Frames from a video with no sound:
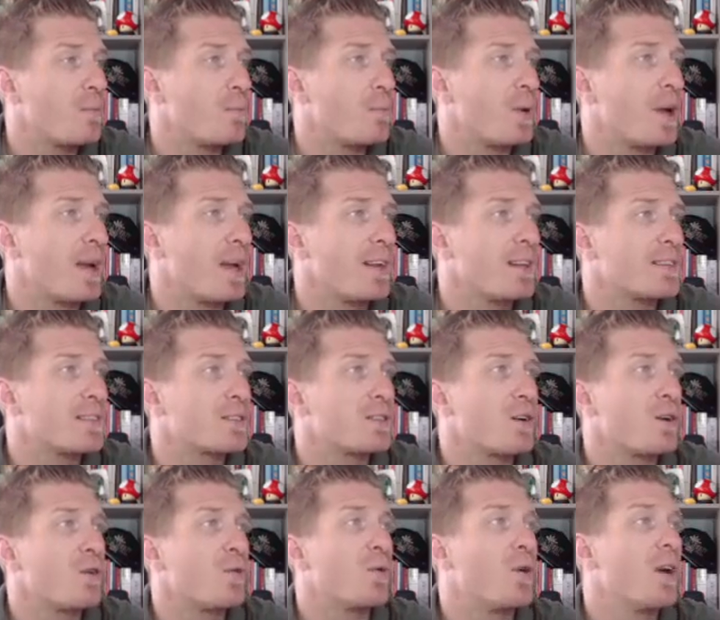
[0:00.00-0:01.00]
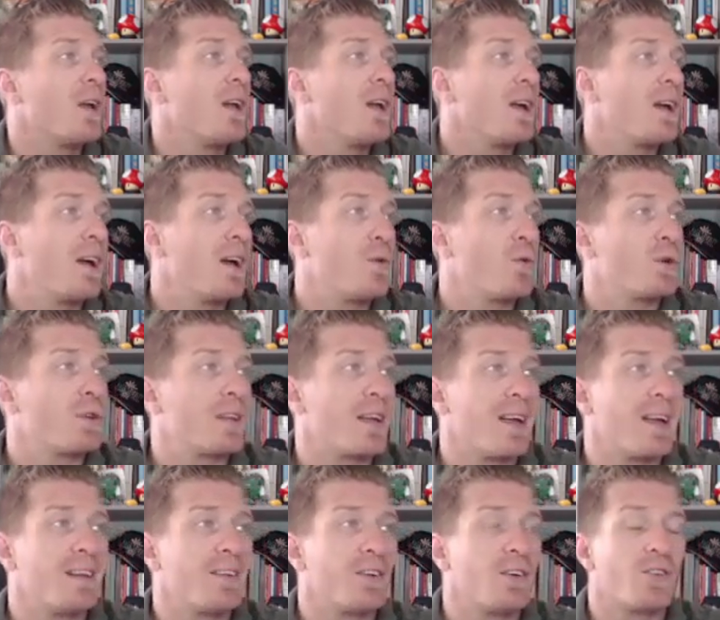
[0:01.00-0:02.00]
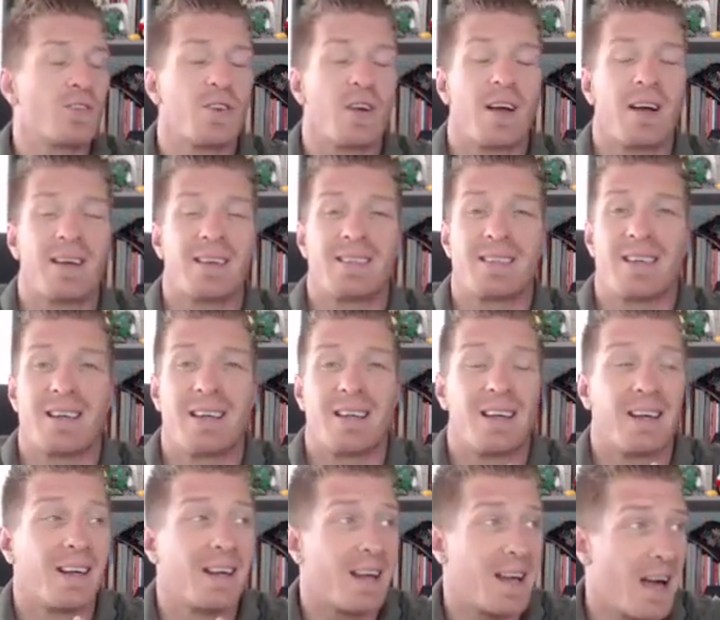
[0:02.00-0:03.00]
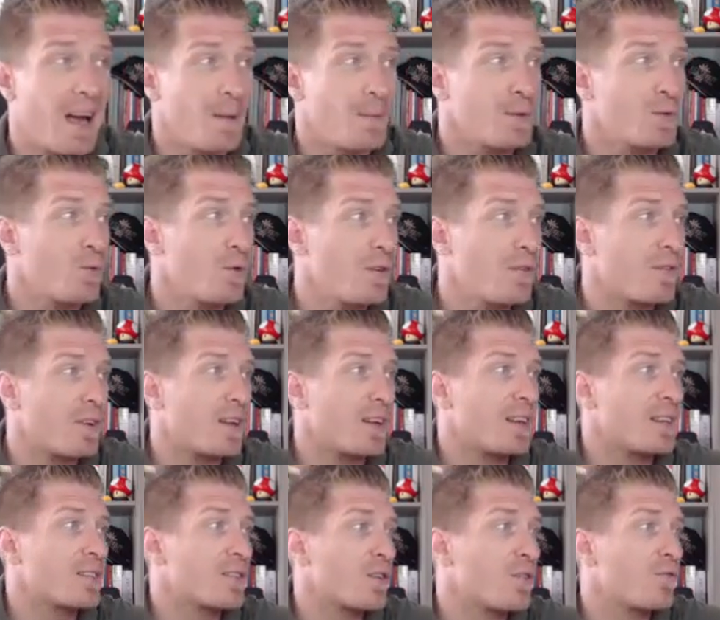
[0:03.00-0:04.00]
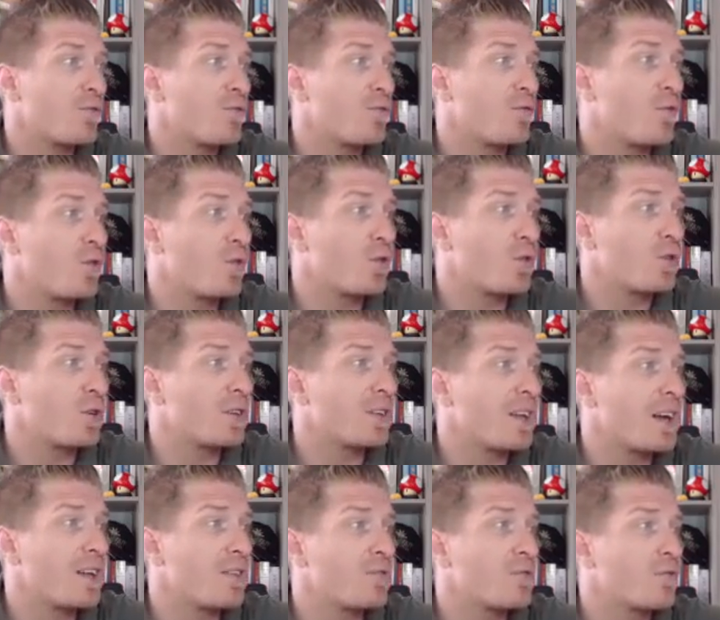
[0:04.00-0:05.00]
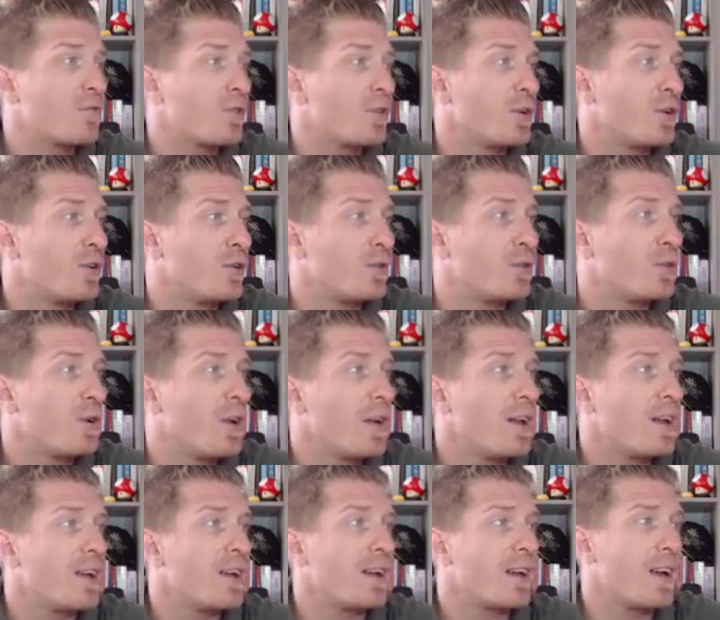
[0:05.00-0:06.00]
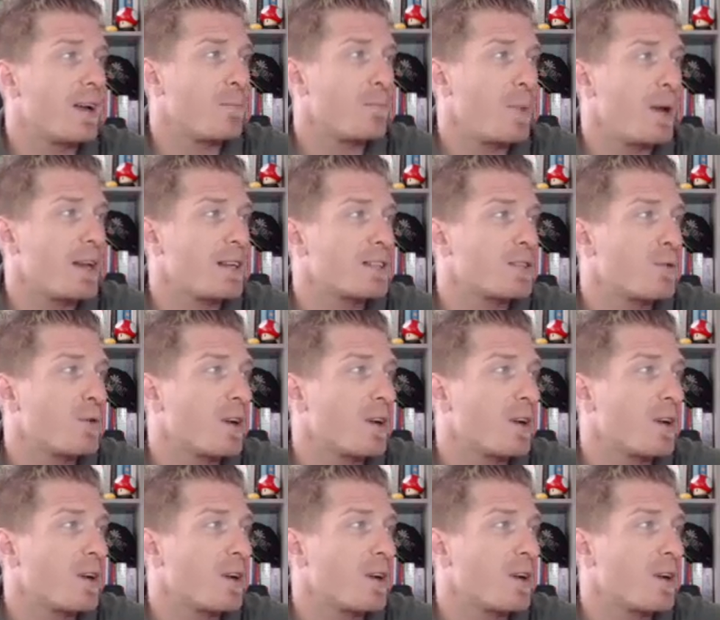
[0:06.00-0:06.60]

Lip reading: campaign. So what Energize comes with is 4 done for you campaigns.